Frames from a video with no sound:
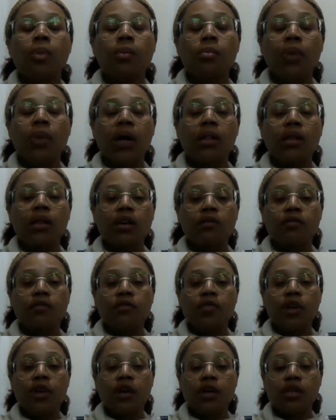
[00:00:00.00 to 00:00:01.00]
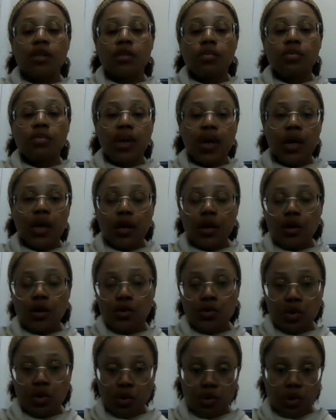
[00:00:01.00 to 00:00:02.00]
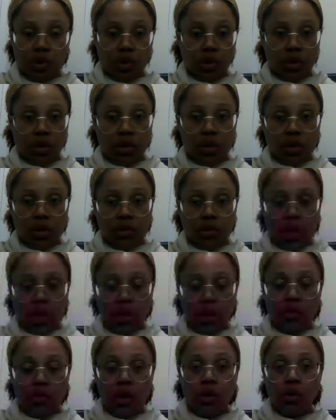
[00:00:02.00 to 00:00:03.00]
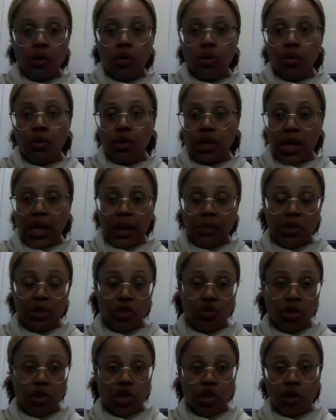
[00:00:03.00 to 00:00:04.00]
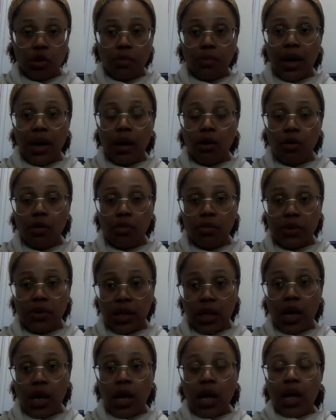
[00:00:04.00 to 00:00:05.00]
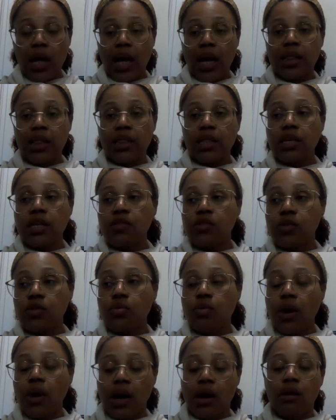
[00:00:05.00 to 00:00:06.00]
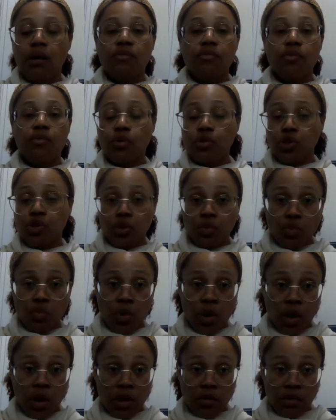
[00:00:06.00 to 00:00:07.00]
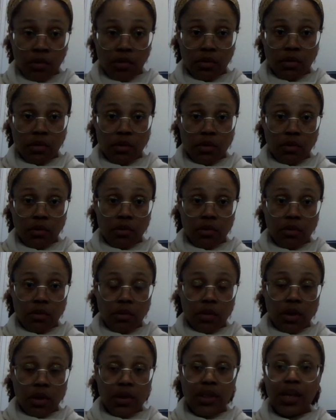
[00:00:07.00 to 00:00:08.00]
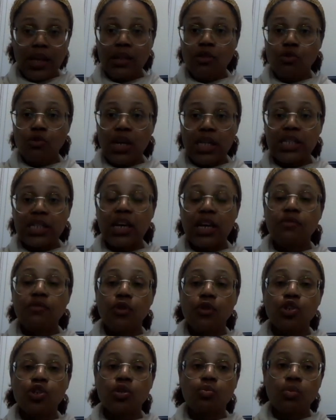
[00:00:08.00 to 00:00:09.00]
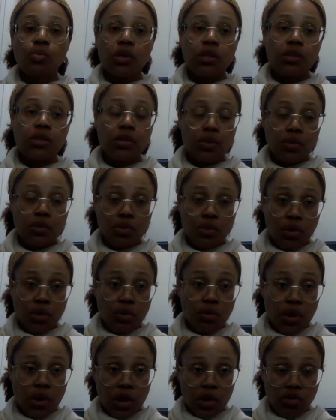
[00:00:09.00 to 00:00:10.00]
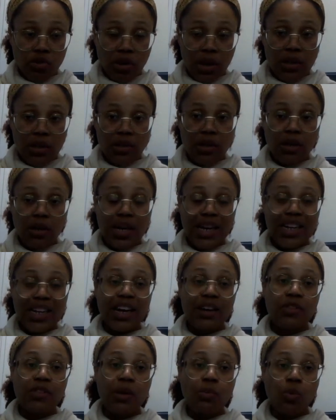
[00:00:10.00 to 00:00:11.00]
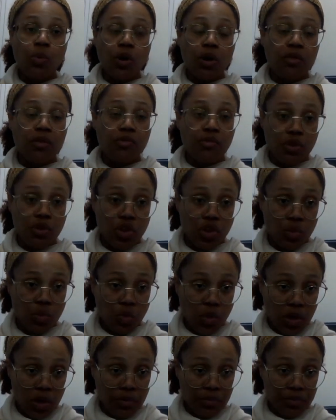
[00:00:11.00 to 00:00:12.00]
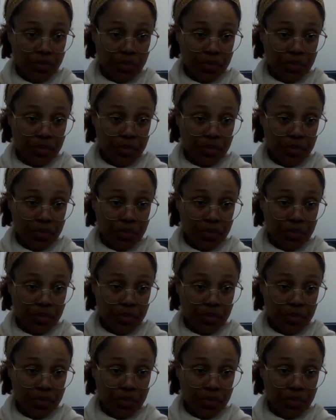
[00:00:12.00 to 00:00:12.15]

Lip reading: but if the supplier goes under, right, if they go in administration or bankruptcy, at least you have version one. Then you can take version one to a new contractor and have them work on version one,